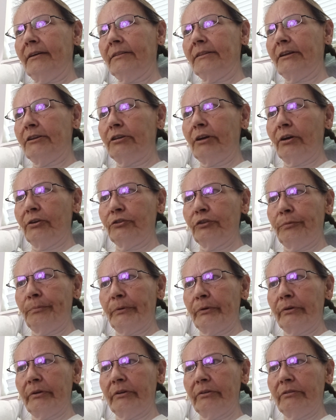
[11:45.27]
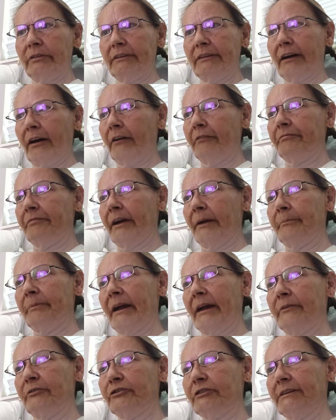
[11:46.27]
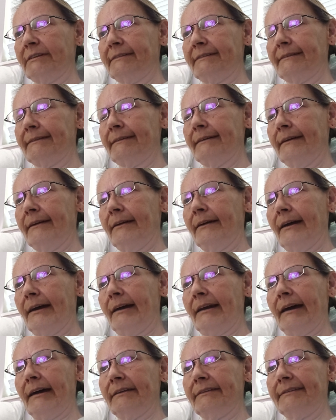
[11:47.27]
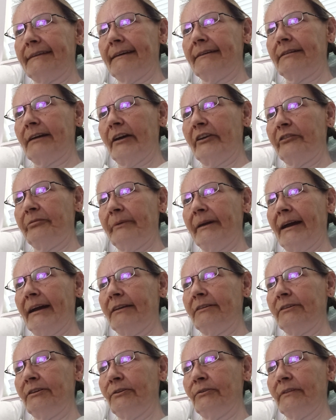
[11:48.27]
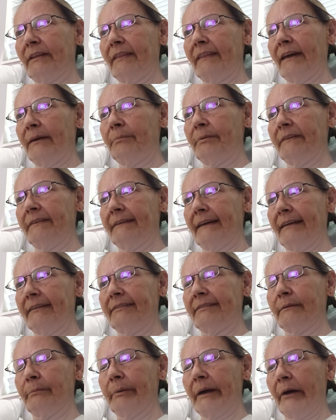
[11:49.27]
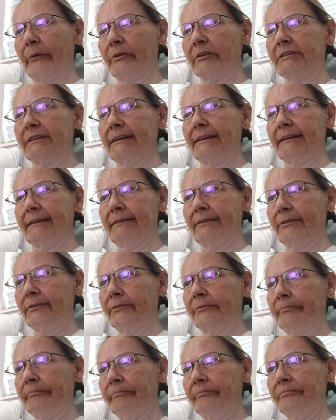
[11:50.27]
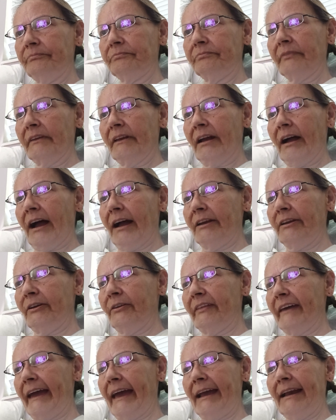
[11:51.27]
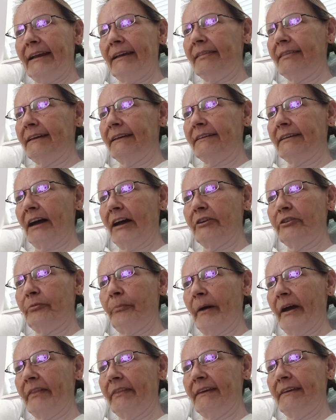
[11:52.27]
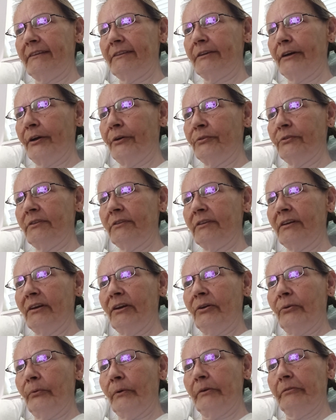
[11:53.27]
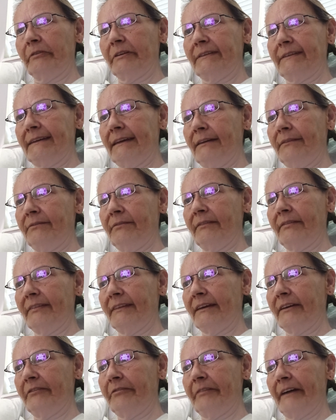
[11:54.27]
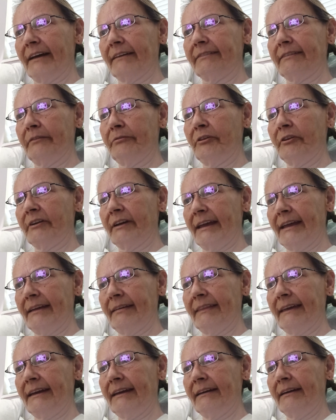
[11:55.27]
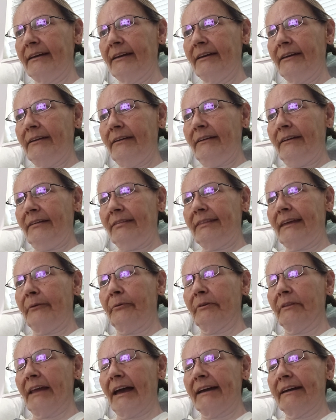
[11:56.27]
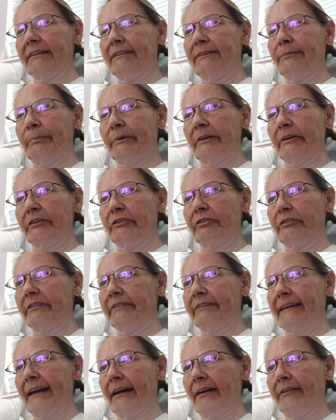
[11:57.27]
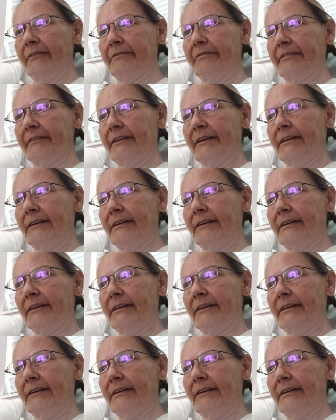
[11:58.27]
The tones produced soft vibrations, and as they touched me, I knew that they possessed the power to heal. I knew that anything touched by these tones would receive the effects of their healing. They were like a spiritual salve,